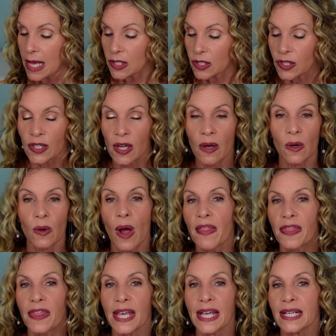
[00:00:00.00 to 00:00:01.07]
So
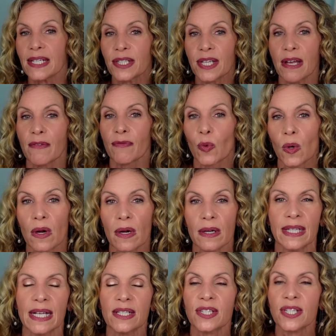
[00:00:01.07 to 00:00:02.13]
these have
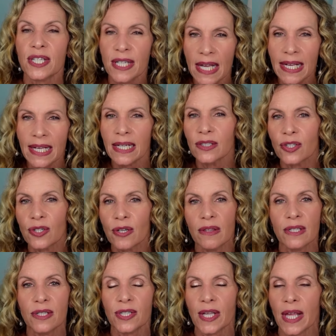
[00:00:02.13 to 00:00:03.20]
worked. They sink into
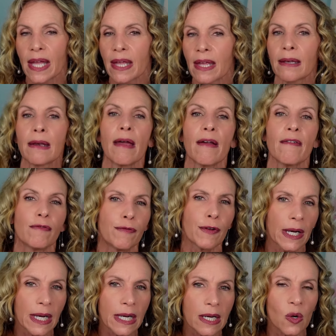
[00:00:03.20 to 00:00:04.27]
the skin
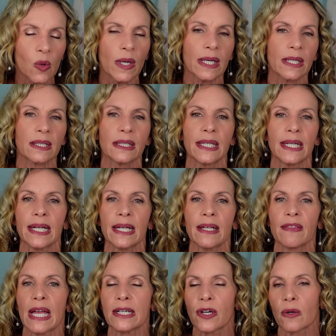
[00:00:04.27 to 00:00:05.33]
very quickly.
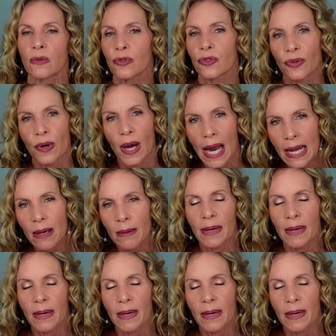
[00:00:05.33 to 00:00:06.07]
They don't dry out